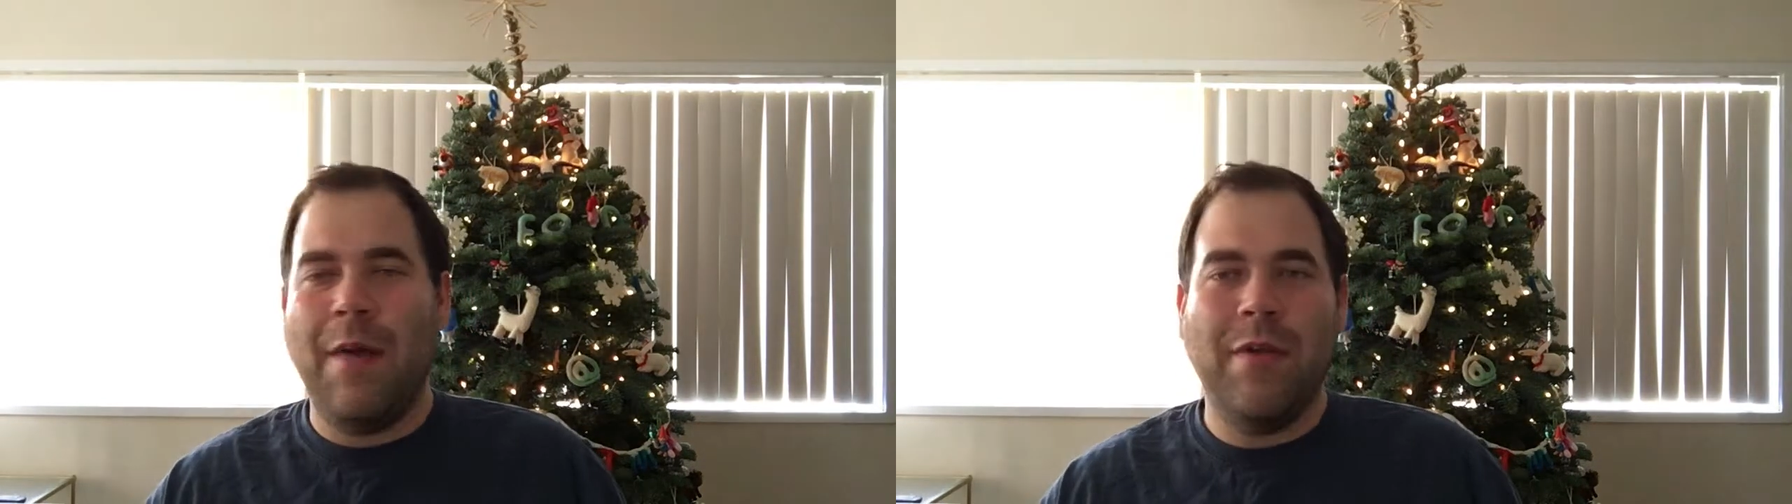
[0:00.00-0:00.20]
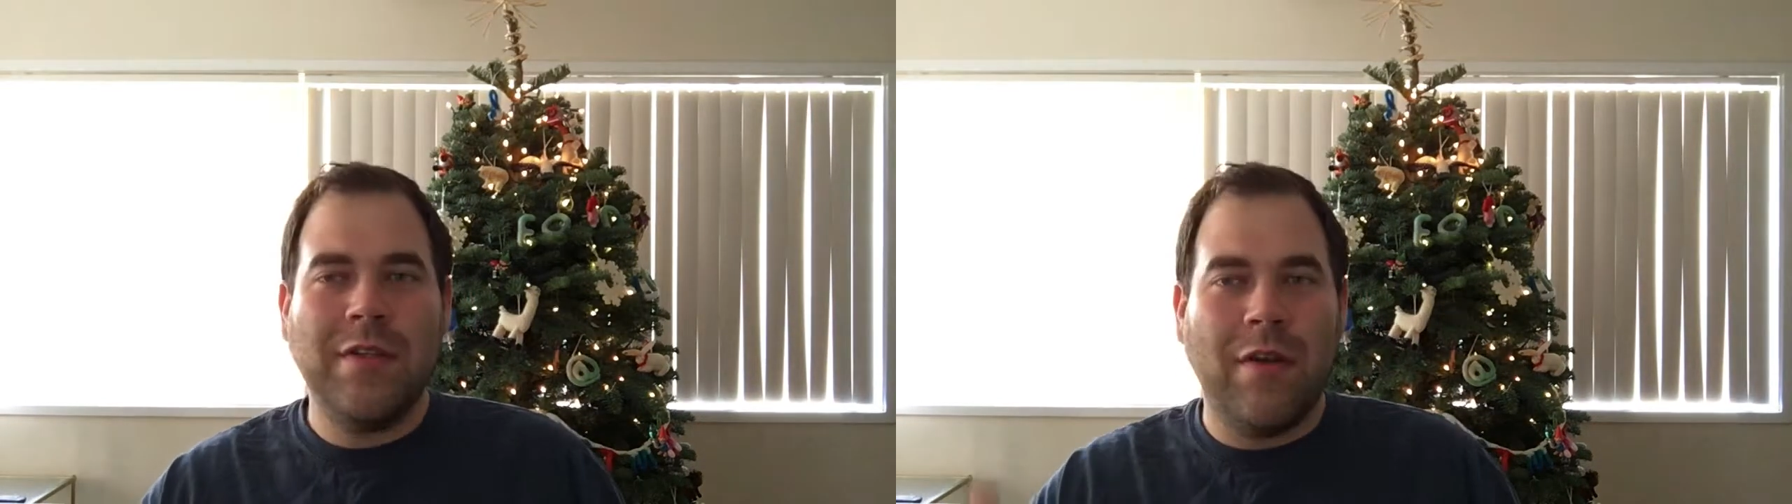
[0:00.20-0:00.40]

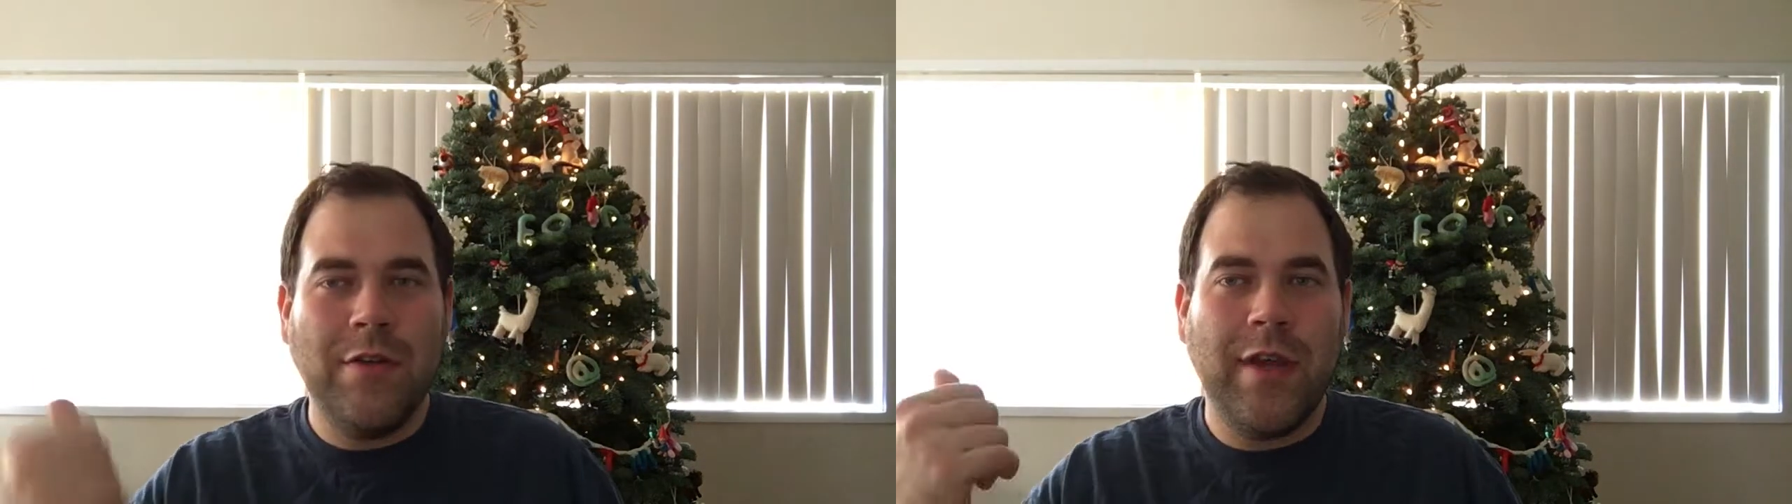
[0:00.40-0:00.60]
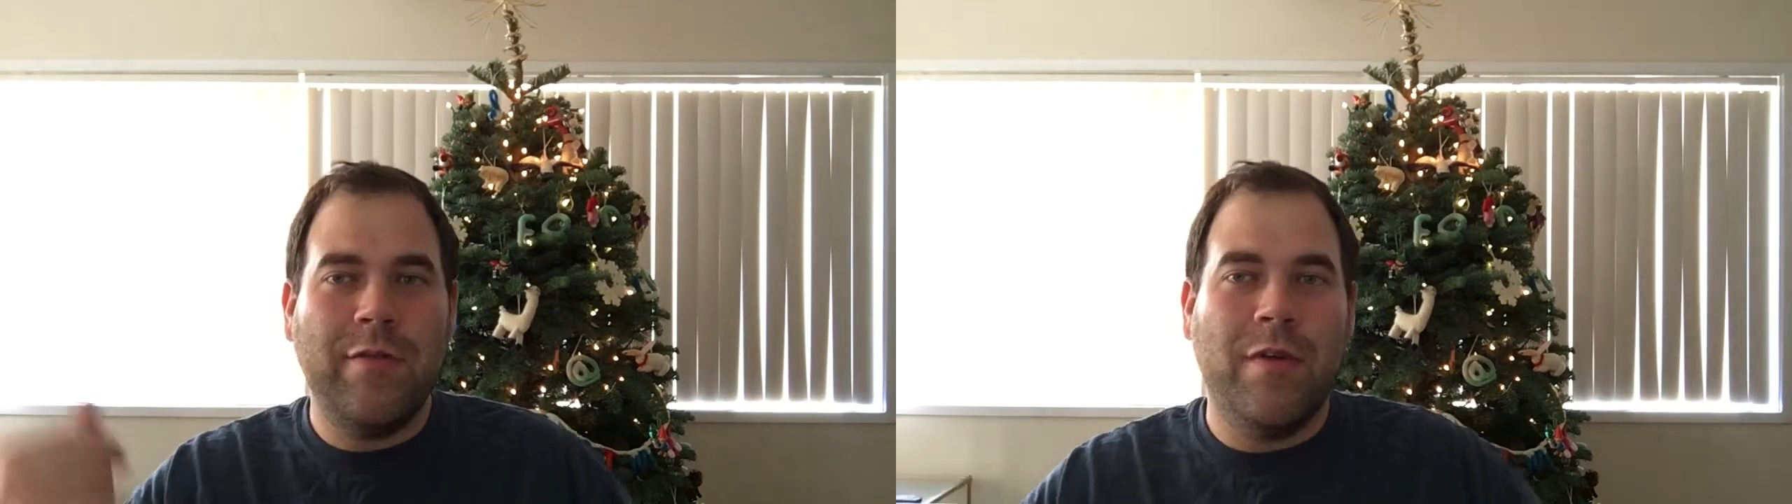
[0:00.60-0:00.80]
I'm going to start a
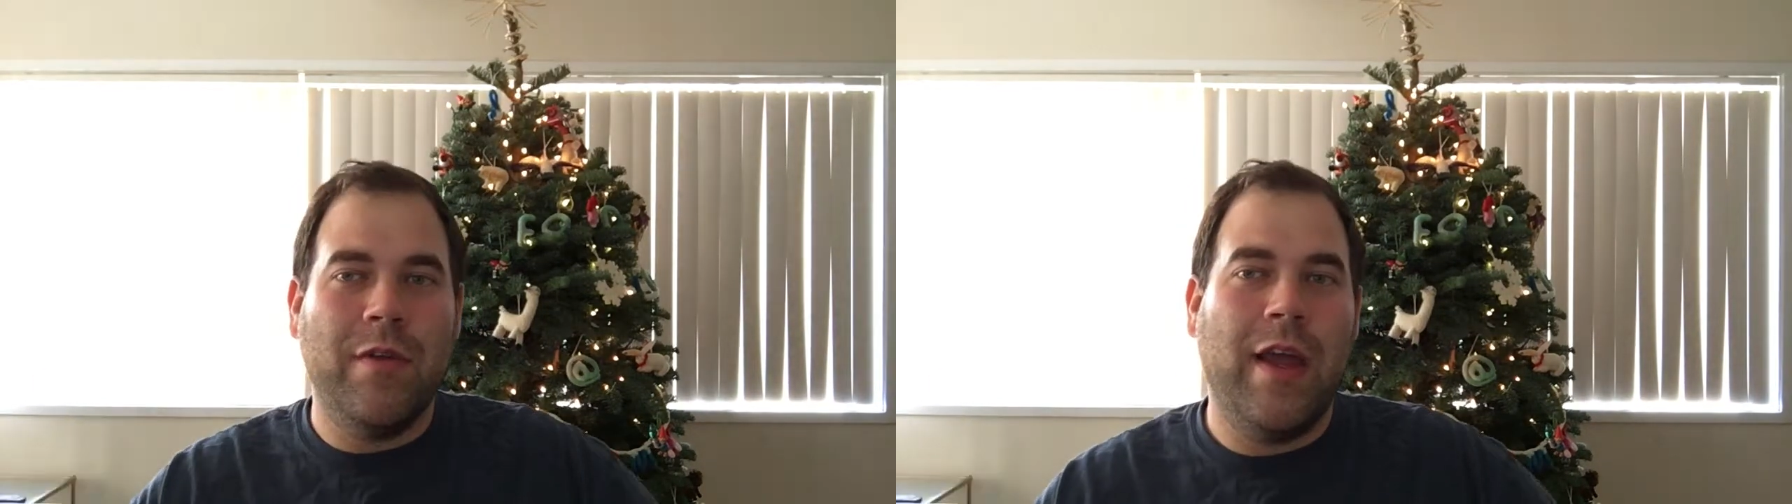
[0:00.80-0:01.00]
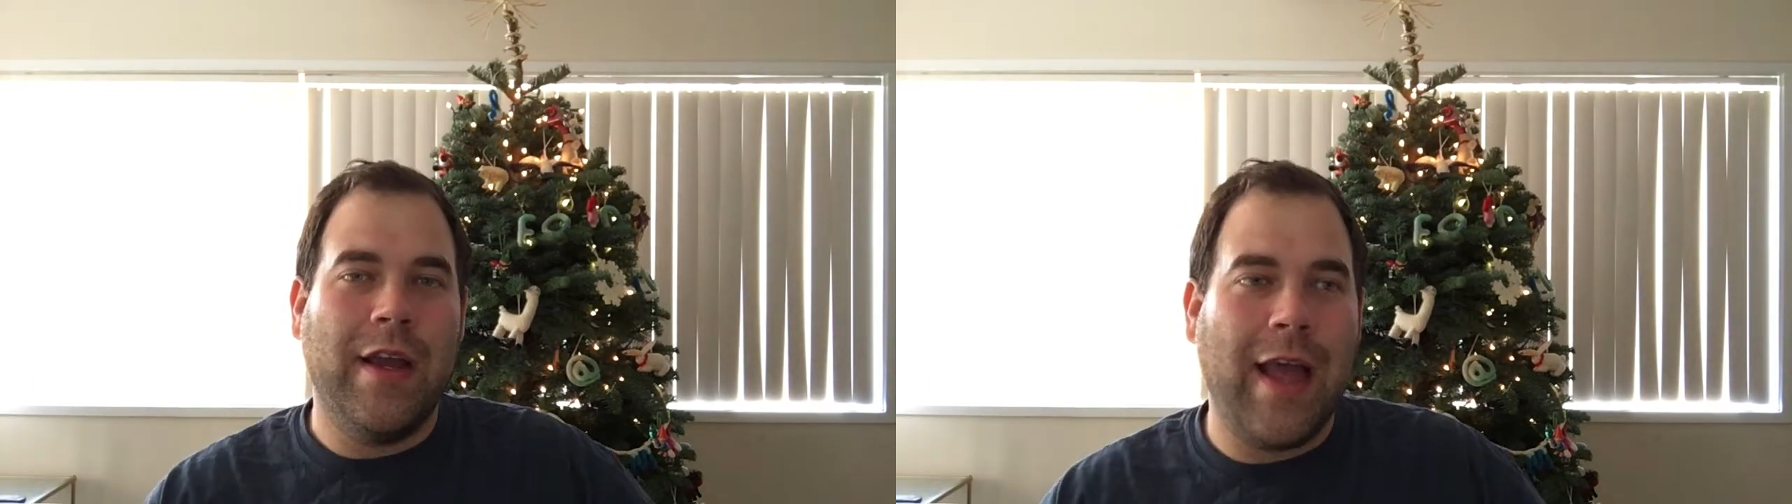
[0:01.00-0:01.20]
trade war
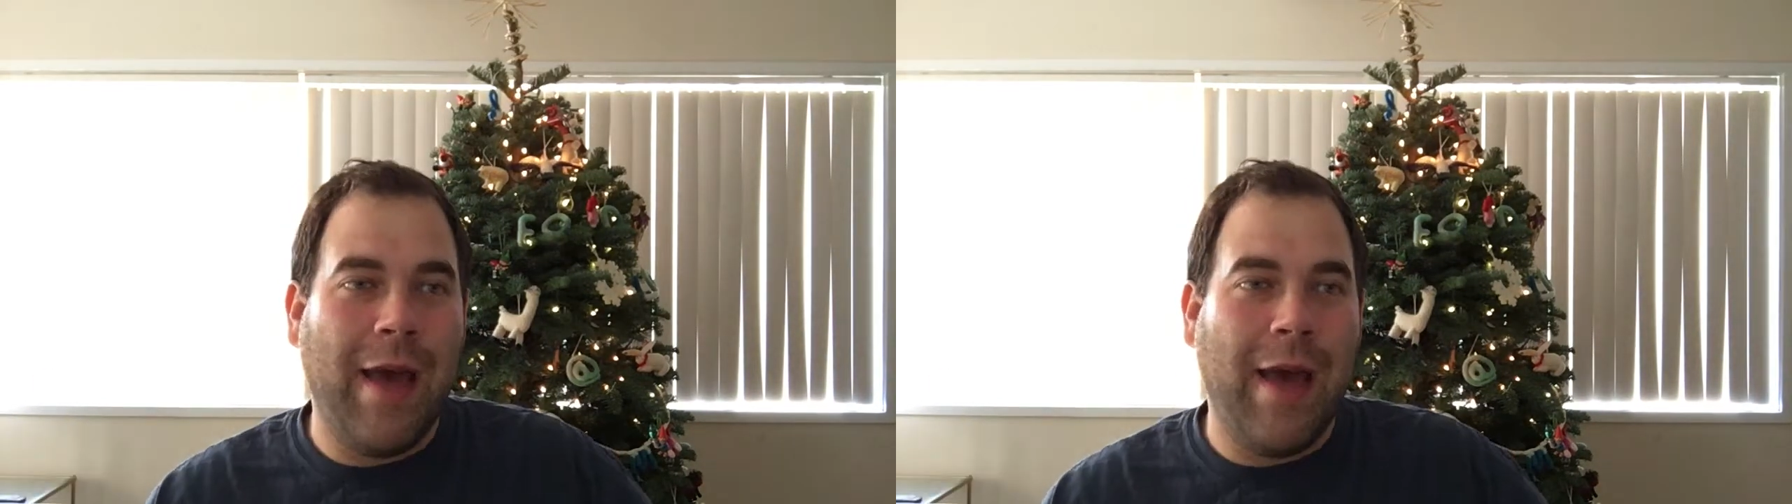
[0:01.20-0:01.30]
with that guy.